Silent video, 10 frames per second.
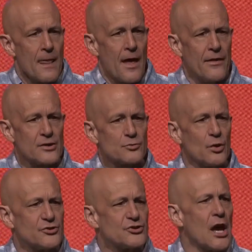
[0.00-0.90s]
this
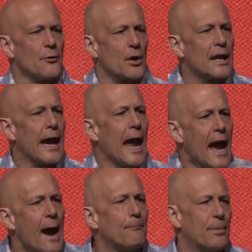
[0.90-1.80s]
will generally
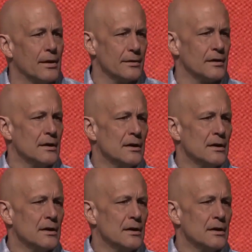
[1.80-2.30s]
happen.